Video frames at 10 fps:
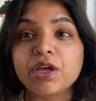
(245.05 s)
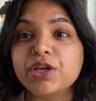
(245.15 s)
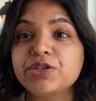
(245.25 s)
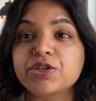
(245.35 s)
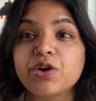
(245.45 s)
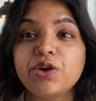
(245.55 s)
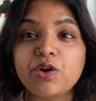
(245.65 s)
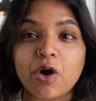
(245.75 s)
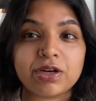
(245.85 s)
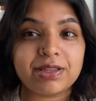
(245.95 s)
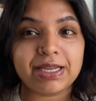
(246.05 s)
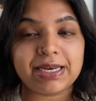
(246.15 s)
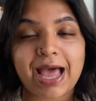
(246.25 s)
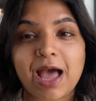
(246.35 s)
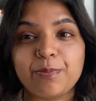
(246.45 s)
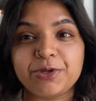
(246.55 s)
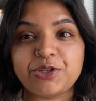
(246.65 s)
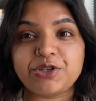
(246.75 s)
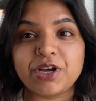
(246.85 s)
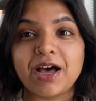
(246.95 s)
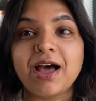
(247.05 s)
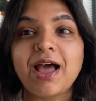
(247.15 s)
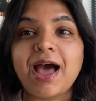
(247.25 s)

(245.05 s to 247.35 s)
is not the entire picture,